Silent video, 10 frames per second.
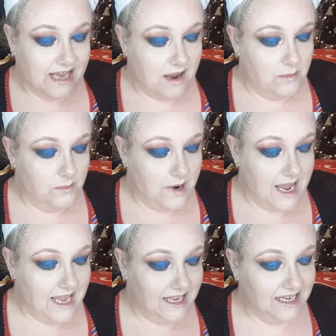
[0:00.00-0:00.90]
So
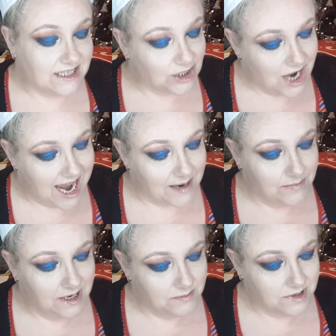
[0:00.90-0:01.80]
it's a
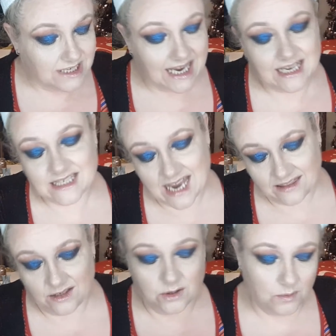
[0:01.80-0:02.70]
shame because, like I
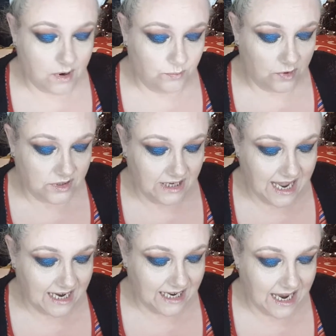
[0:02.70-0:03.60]
said, the other one wasn't
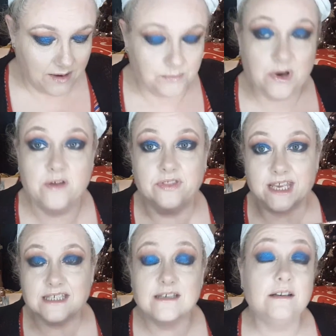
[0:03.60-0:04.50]
like it. But
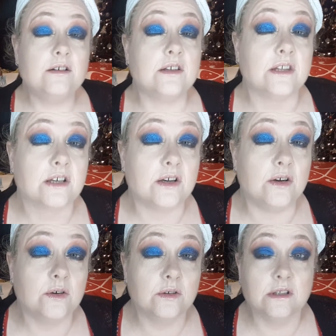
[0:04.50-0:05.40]
this, look at the
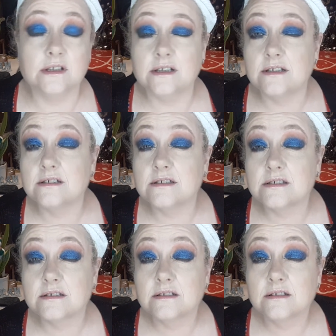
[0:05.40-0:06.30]
colours.